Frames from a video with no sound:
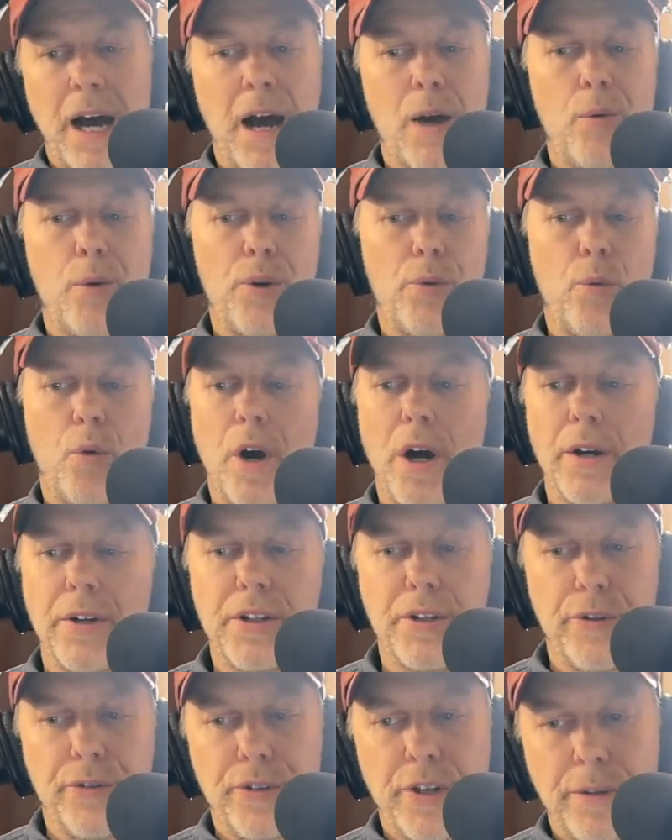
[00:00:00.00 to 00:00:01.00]
i wouldn't want
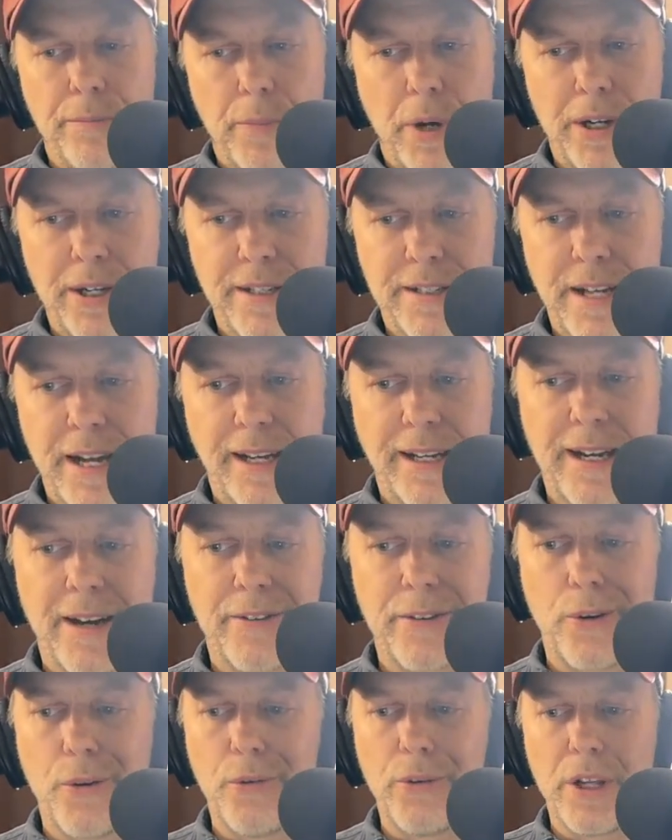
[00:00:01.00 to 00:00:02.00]
union money taken
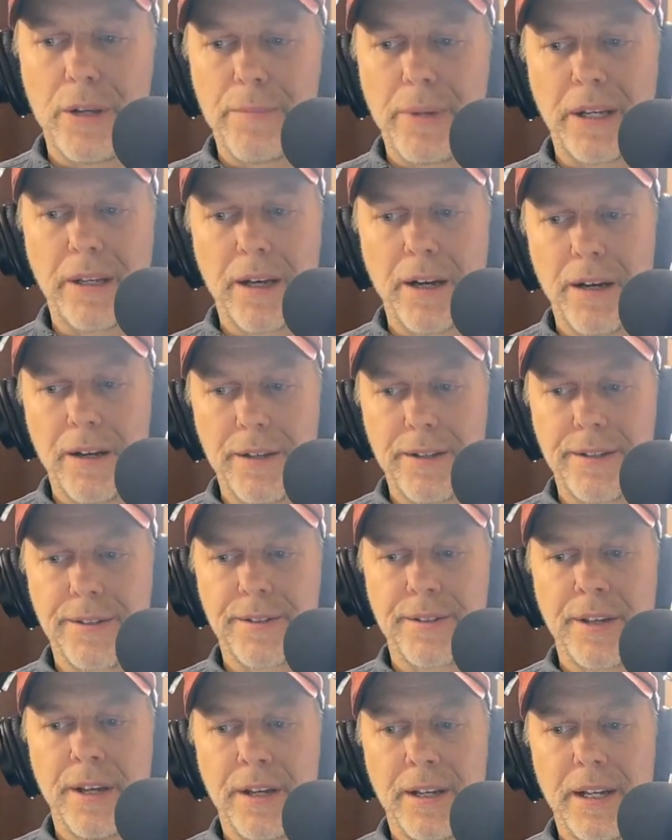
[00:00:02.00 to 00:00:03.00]
out only
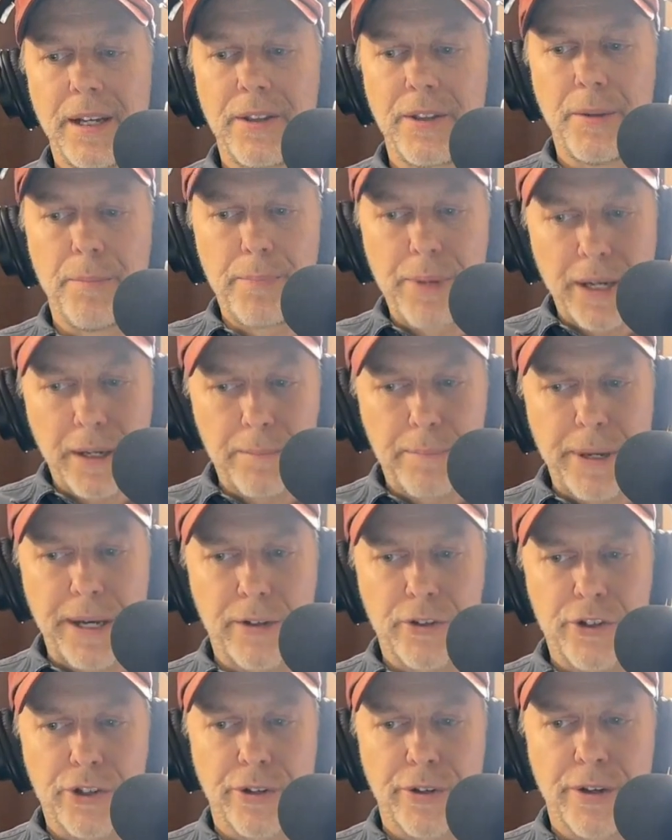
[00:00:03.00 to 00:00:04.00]
because in the big
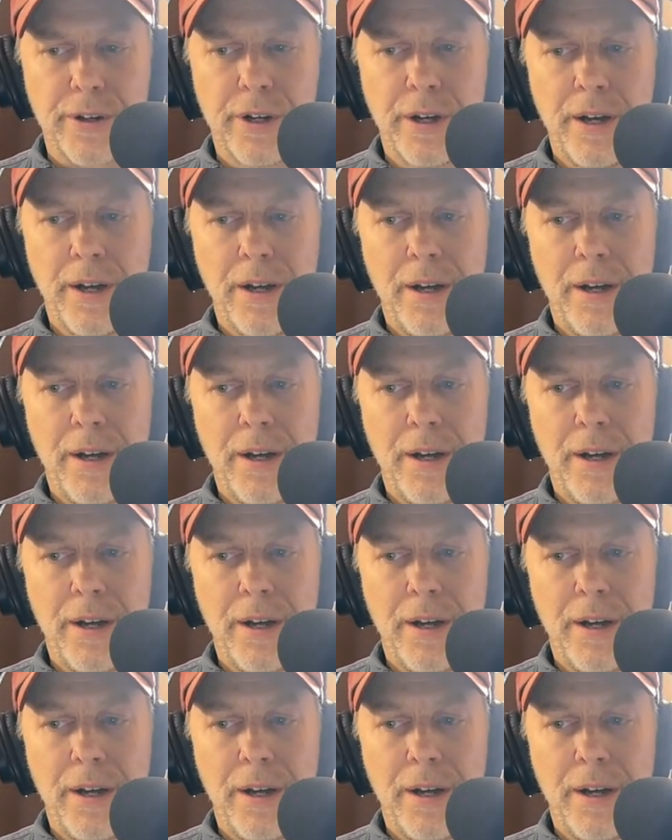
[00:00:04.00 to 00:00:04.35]
picture